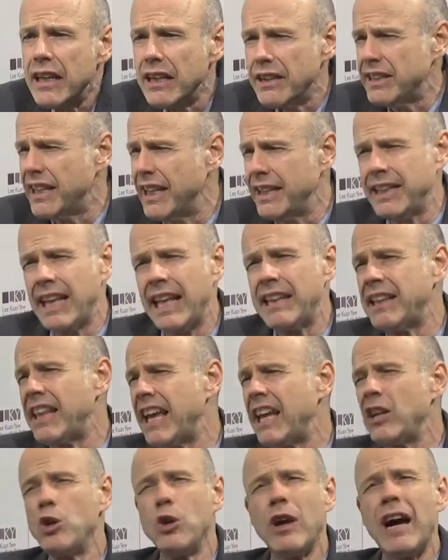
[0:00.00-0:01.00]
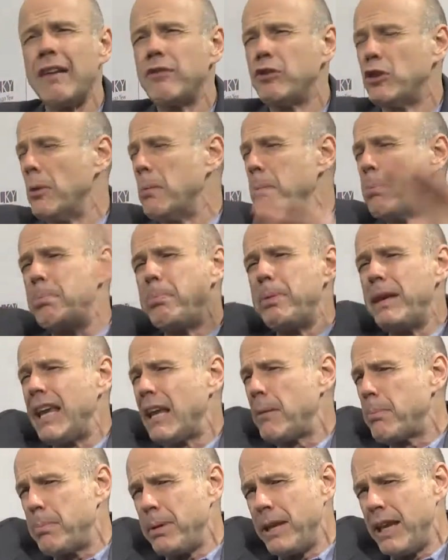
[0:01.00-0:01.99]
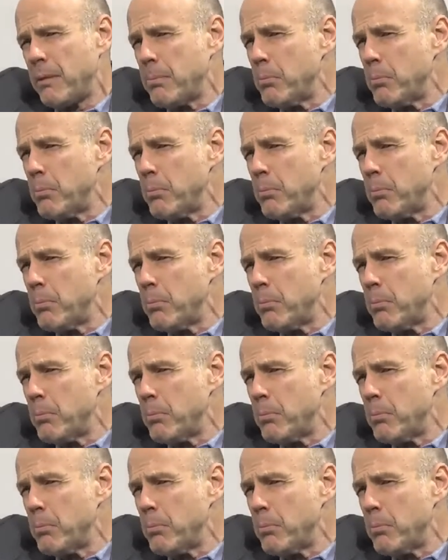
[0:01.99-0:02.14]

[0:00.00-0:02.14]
then you have the big